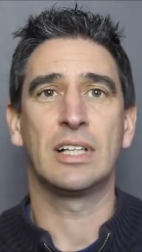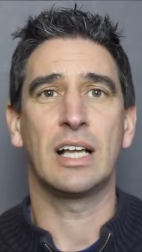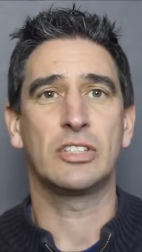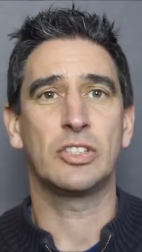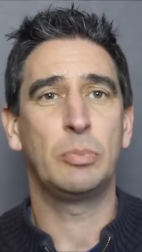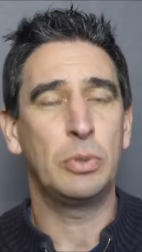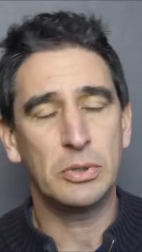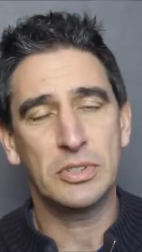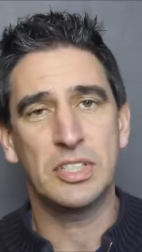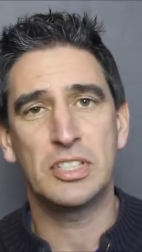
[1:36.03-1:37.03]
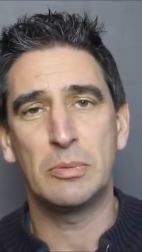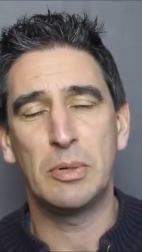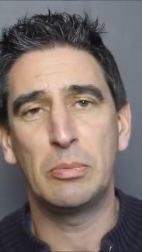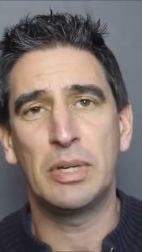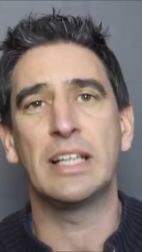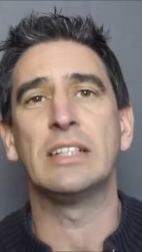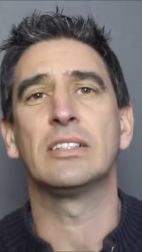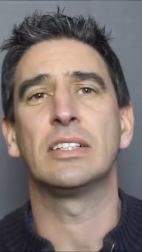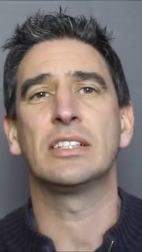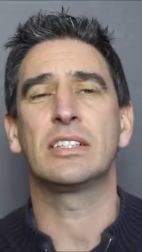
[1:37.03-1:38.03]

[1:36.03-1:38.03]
a support system in place that is